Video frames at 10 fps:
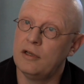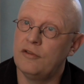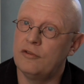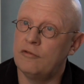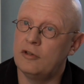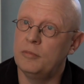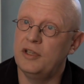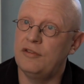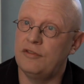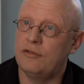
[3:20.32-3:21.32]
So from
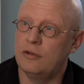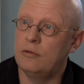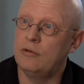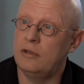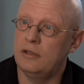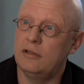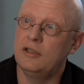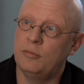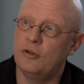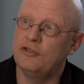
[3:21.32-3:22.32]
this sole
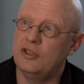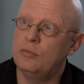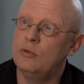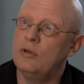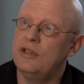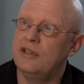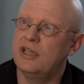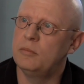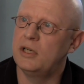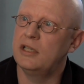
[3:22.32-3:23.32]
deposit, Boliden,
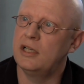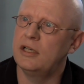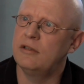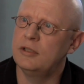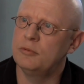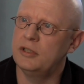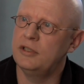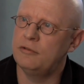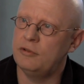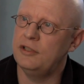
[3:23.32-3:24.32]
they mined
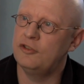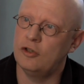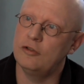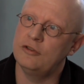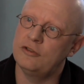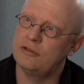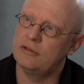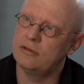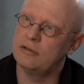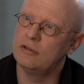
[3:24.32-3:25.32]
123 tons
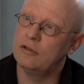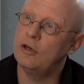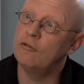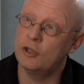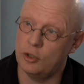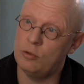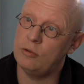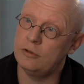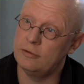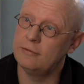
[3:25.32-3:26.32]
of
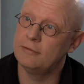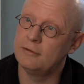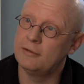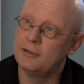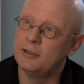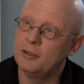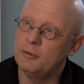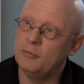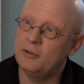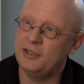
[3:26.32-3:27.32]
gold,
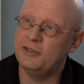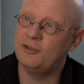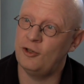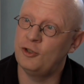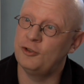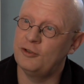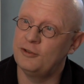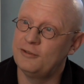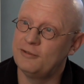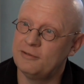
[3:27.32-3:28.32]
which is a lot.
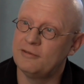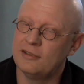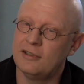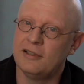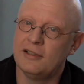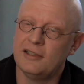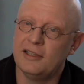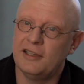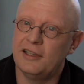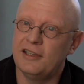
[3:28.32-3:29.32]

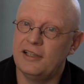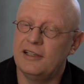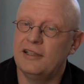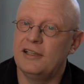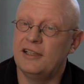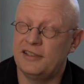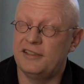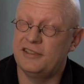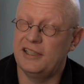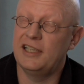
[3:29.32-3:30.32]
And as
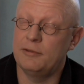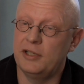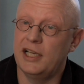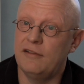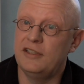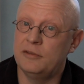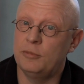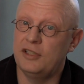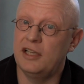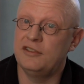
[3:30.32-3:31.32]
I said, we have this
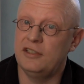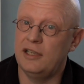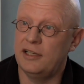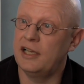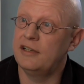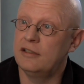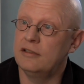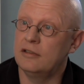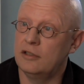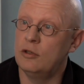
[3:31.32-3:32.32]
potential in
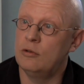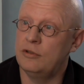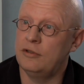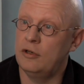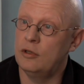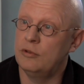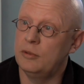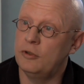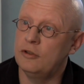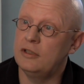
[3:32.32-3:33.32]
other gold alone
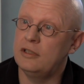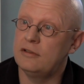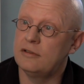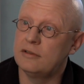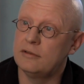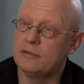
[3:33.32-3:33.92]
deposits.